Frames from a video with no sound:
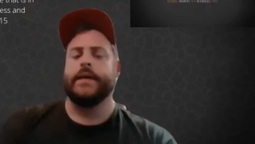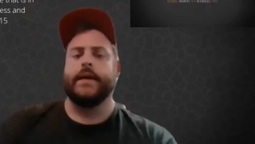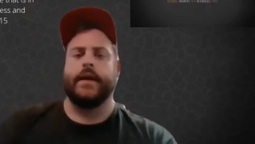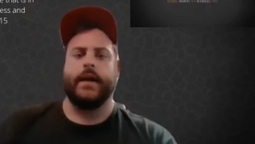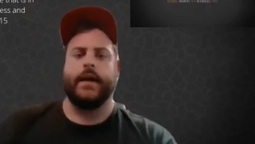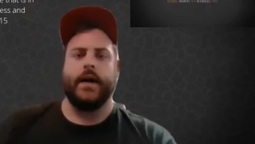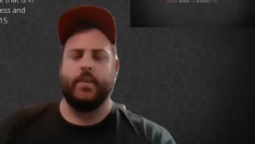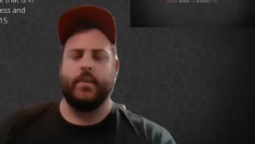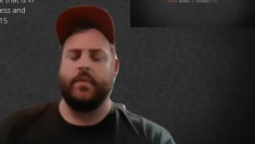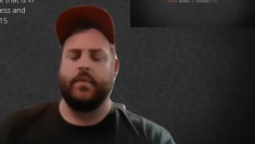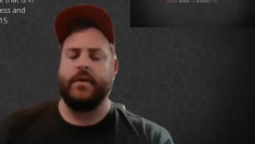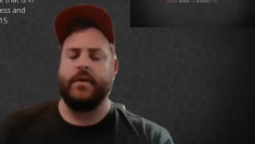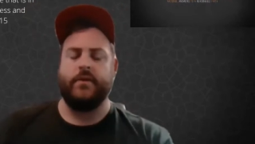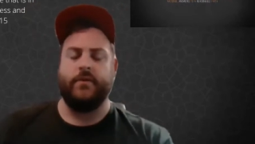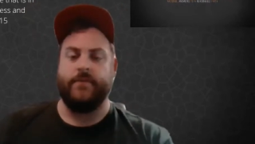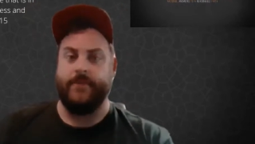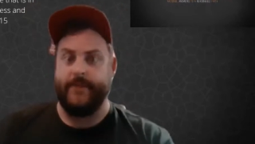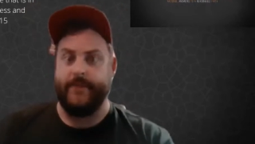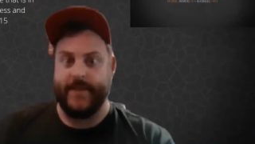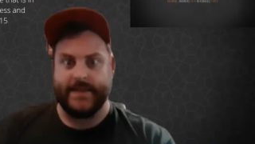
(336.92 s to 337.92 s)
um maybe you
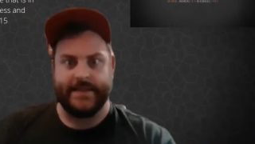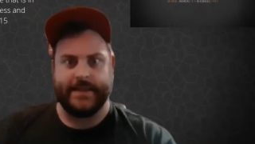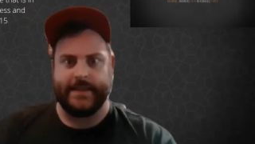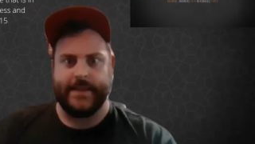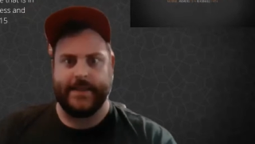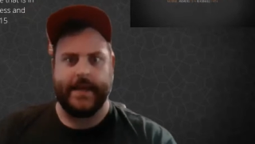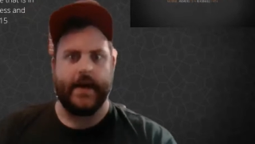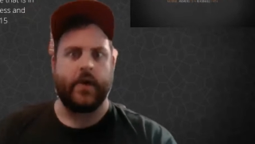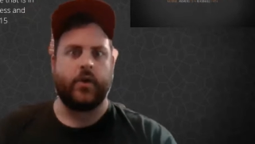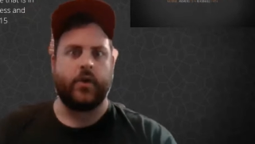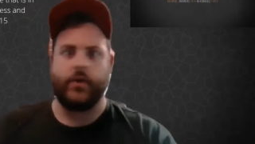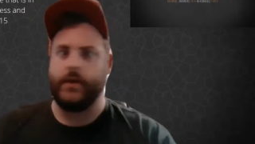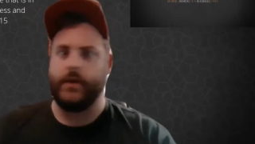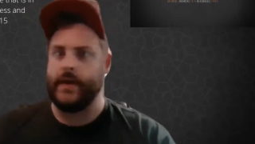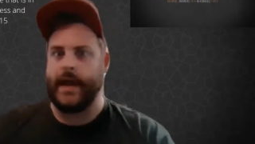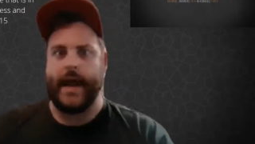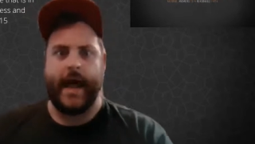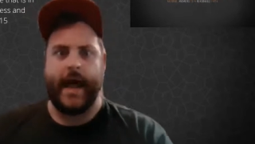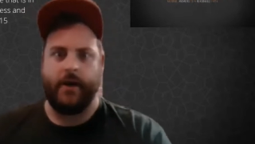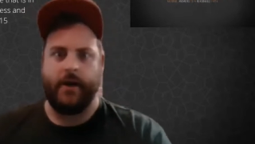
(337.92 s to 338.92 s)
physically outgrew
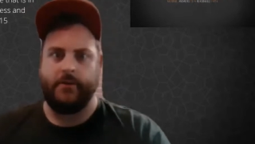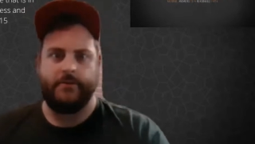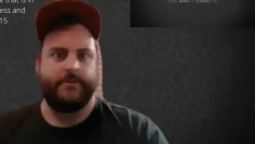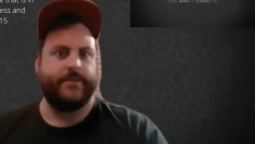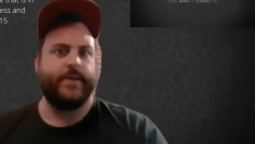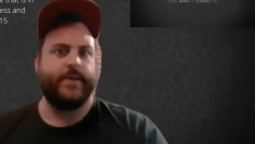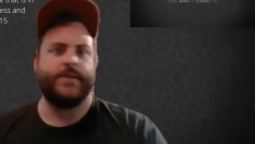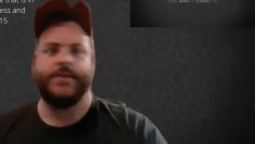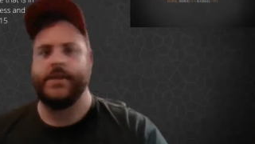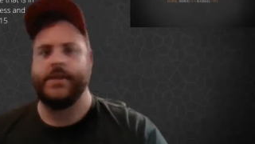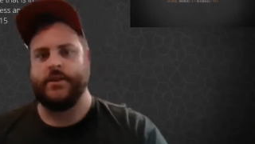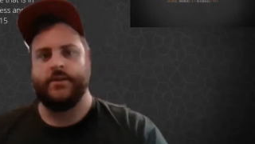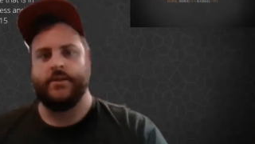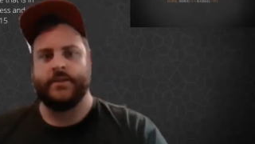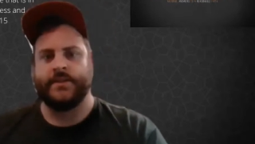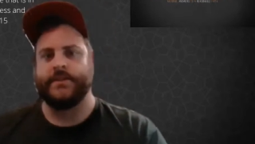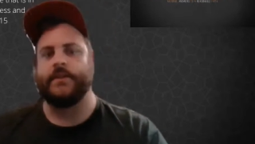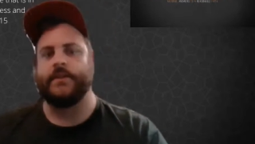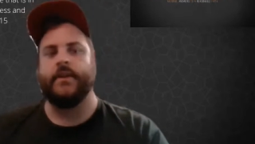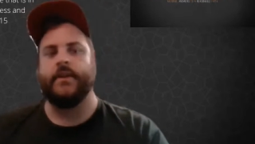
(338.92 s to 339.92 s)
that outfit that you
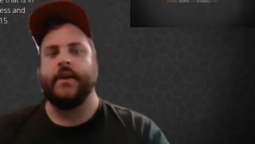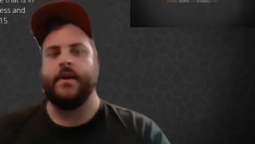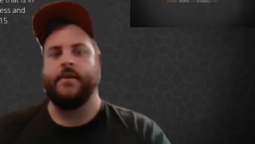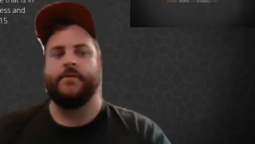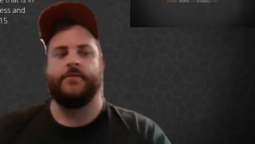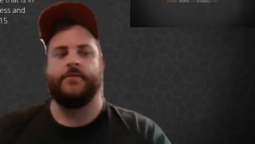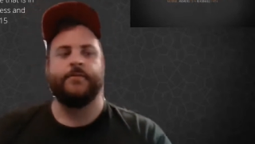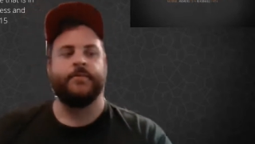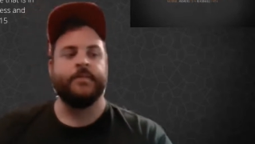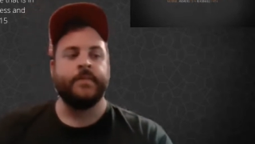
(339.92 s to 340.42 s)
used to love